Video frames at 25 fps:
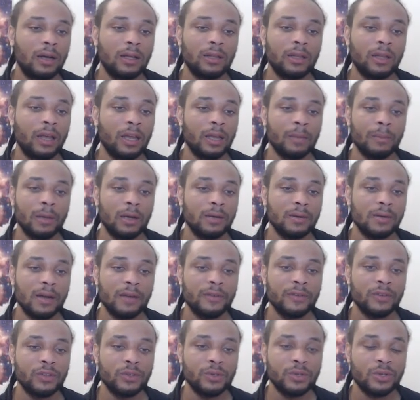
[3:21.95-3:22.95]
like my
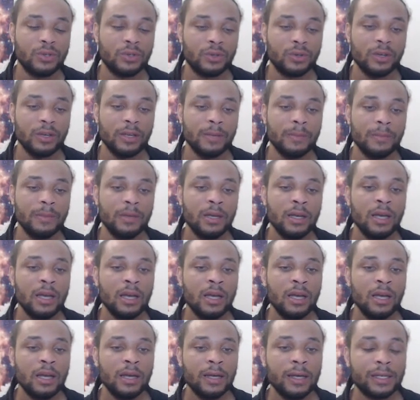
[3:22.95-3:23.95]
revenue stream
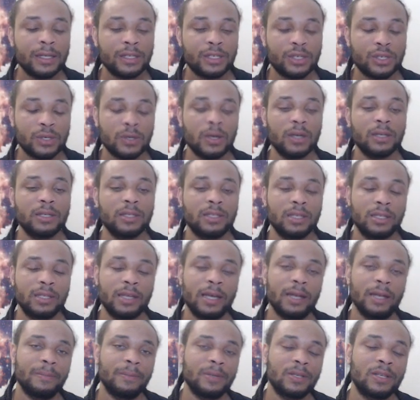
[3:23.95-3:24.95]
has shrunk to
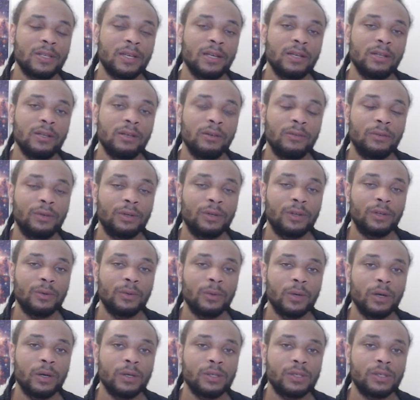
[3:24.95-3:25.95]
10% of what it
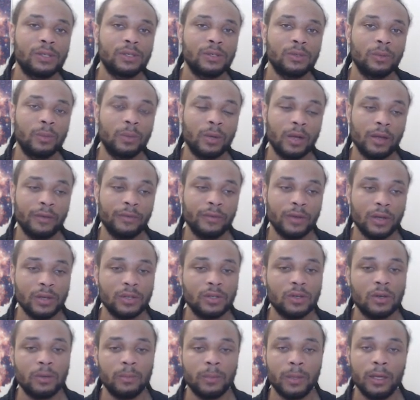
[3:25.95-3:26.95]
was when I
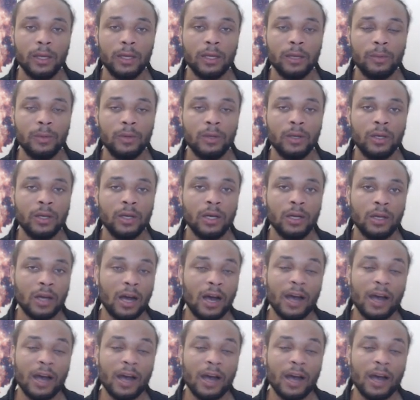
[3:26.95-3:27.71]
first got my community guide.